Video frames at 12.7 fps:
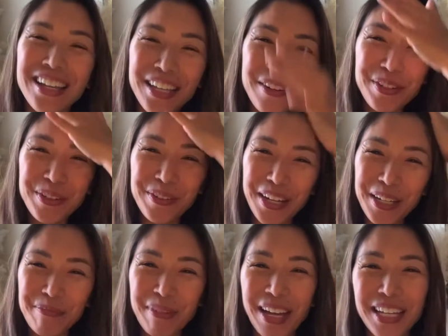
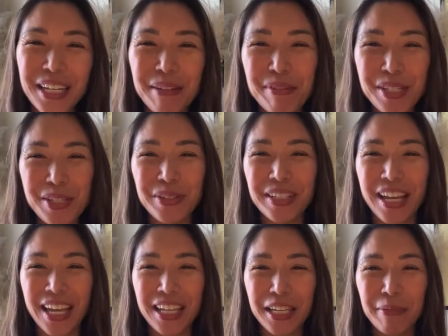everyone, my name is Julie
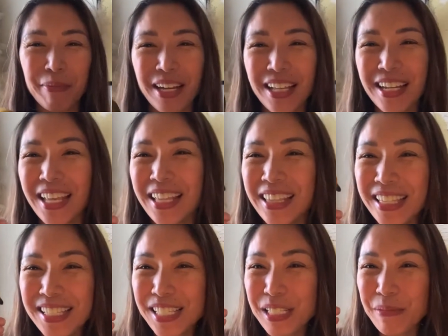Eigenmann and
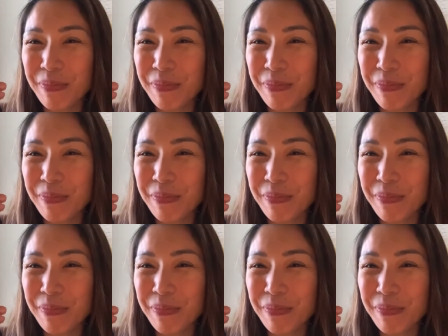this is